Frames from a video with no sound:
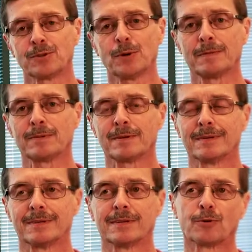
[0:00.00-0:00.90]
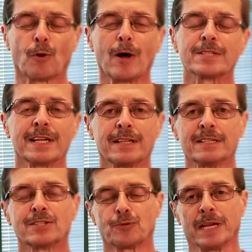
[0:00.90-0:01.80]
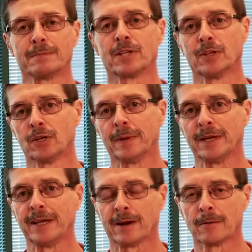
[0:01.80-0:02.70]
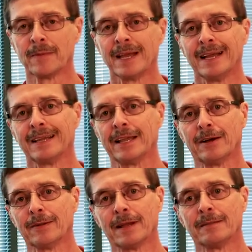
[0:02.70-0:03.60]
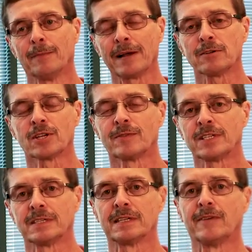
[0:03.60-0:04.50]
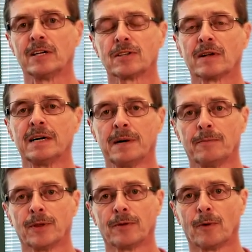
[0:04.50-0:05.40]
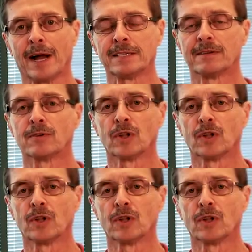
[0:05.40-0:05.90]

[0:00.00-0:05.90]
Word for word: sort of crossing the streams a little bit here, you know, microservices have also come up with the rise of